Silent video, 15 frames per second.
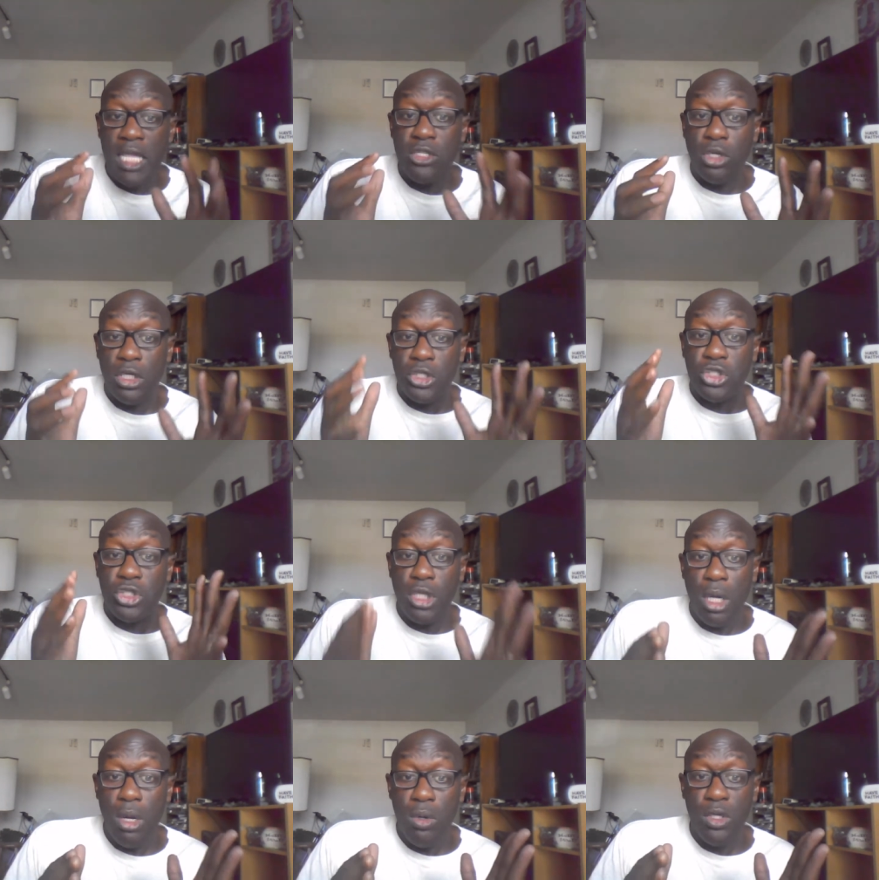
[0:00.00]
He's going to
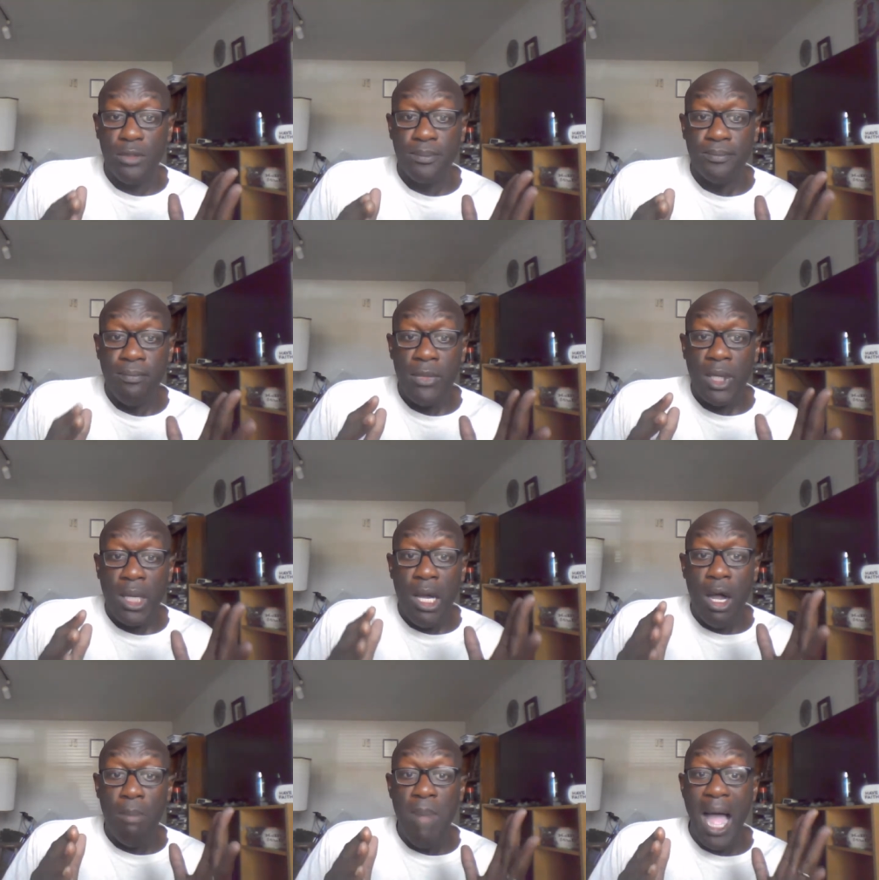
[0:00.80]
show him
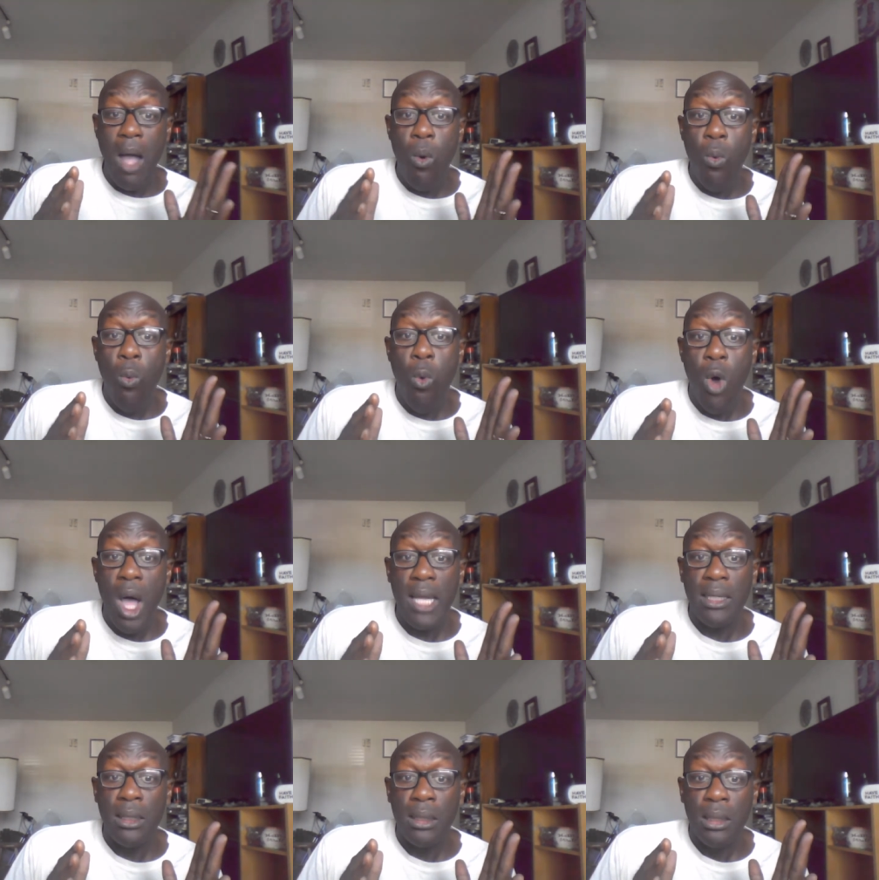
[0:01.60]
about
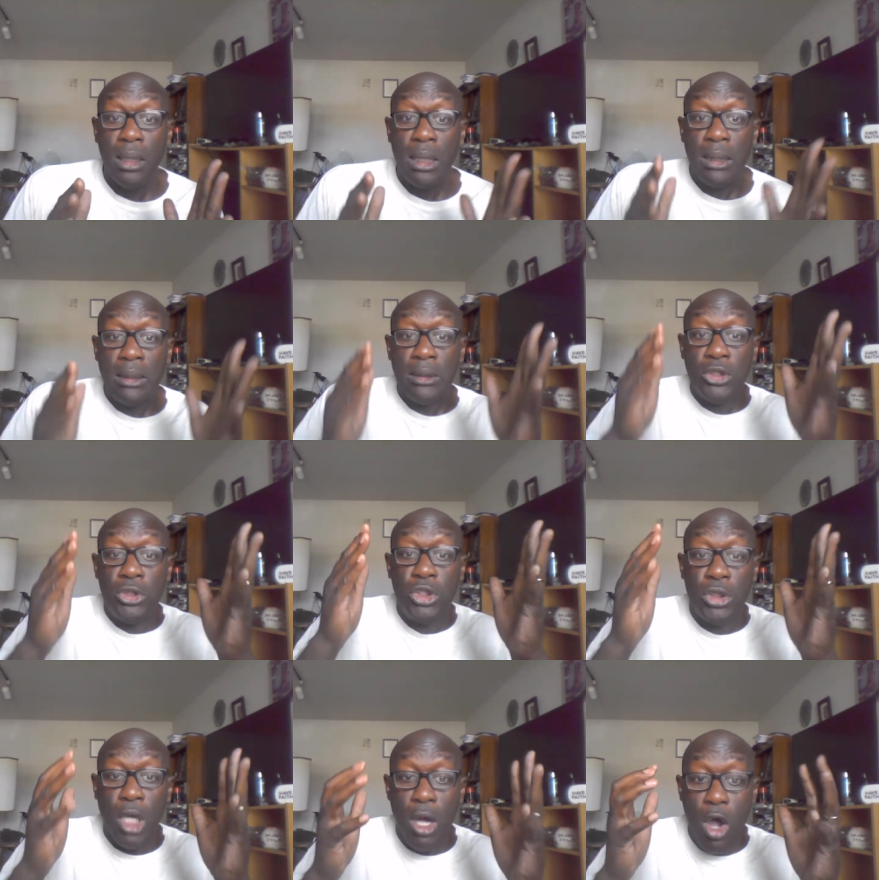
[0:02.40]
what
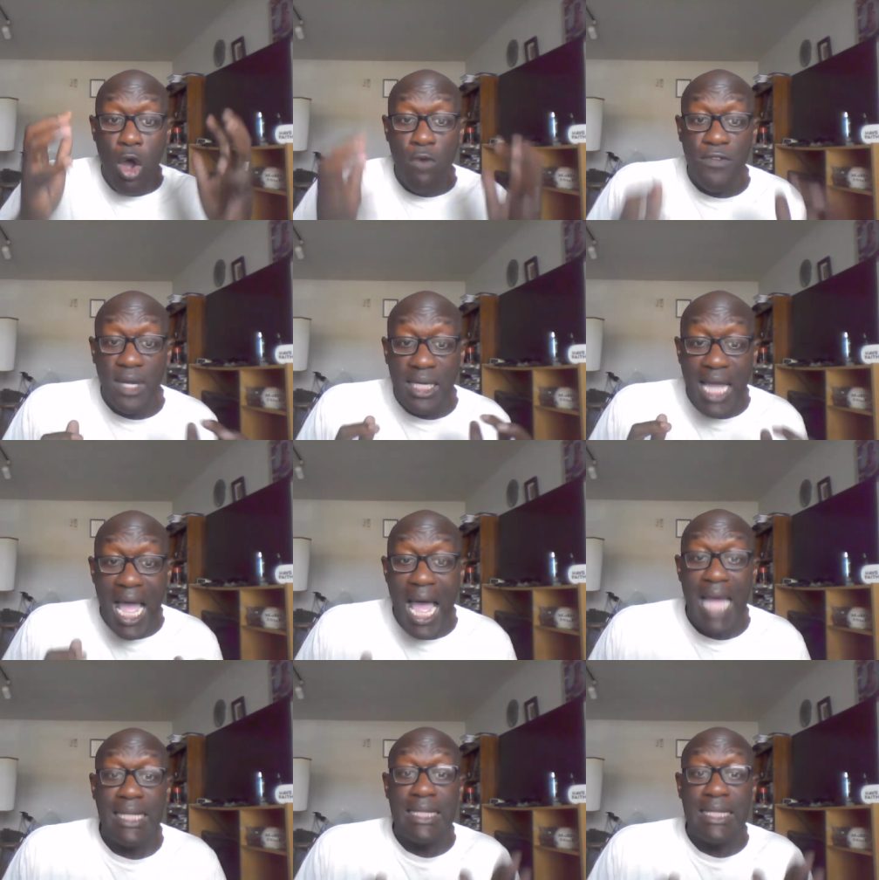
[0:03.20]
Jehovah God